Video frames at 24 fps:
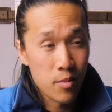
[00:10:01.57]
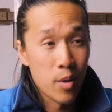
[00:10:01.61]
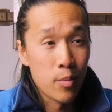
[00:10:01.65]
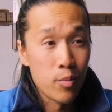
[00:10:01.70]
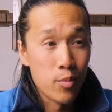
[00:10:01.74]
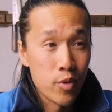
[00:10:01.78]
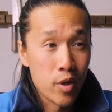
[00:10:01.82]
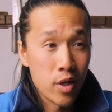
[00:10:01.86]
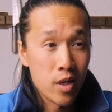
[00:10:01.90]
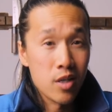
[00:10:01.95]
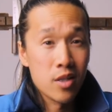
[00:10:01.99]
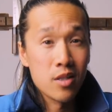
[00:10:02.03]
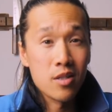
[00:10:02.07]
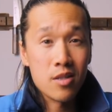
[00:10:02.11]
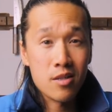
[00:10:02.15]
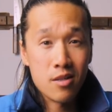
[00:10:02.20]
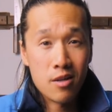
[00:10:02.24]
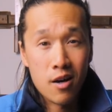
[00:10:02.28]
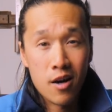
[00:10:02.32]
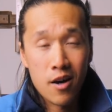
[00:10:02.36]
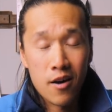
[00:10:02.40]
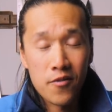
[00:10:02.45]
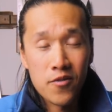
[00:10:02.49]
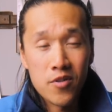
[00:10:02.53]
A brick is
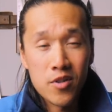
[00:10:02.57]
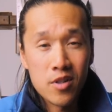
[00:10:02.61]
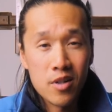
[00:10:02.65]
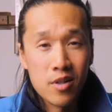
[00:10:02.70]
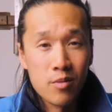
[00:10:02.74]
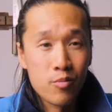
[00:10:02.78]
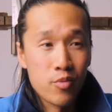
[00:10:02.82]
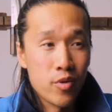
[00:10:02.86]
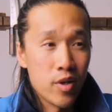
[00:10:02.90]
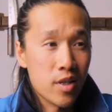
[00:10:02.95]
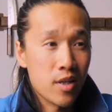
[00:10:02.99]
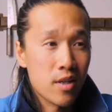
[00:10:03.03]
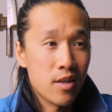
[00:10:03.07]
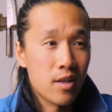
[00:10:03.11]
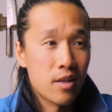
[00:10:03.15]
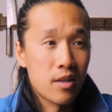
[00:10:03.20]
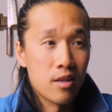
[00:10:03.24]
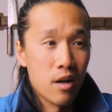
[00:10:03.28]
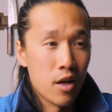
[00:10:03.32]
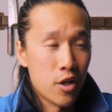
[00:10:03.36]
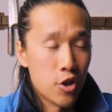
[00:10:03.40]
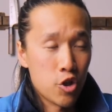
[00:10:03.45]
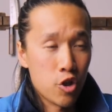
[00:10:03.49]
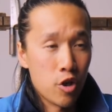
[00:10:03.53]
soft. A brick
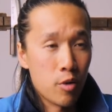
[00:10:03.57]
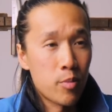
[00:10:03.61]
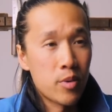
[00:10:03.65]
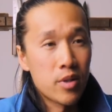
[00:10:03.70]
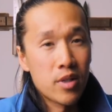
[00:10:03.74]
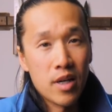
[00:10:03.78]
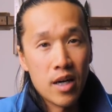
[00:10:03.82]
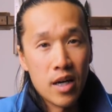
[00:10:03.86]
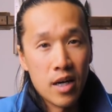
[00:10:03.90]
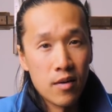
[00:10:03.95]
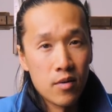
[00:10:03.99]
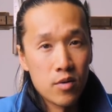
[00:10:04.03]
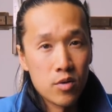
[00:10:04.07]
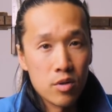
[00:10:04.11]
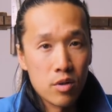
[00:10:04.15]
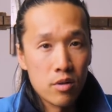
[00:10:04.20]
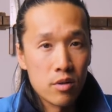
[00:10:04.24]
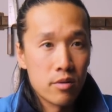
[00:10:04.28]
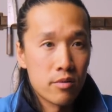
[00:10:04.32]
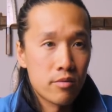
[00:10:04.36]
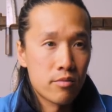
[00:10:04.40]
cannot sharpen knives,